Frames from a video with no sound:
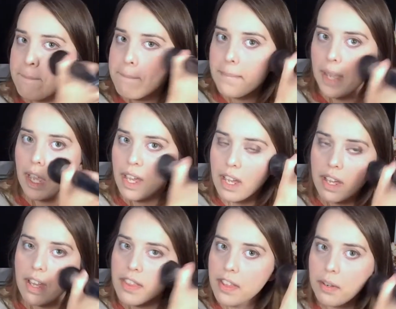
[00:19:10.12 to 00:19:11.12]
okay,
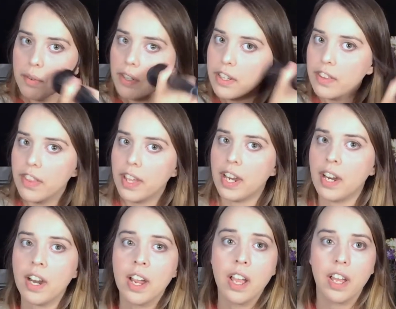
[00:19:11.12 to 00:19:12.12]
I think we're good
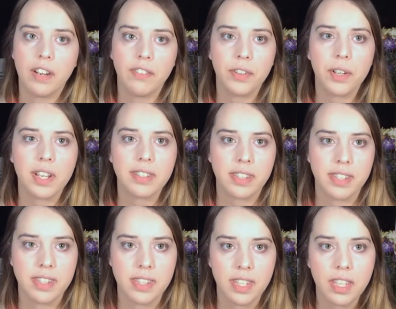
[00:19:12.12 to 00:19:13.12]
there. And if you guys
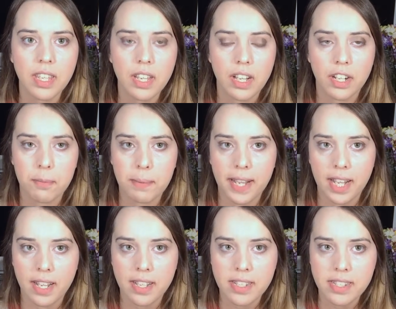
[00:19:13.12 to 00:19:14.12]
can see, under my
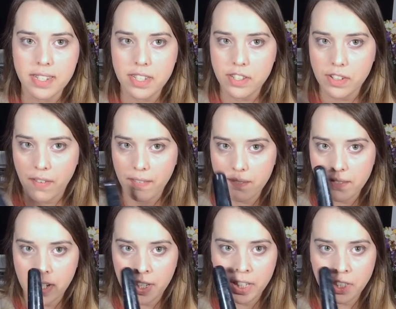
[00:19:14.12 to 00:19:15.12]
eyes is
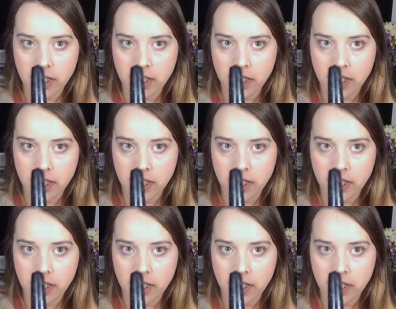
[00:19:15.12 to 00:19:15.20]
very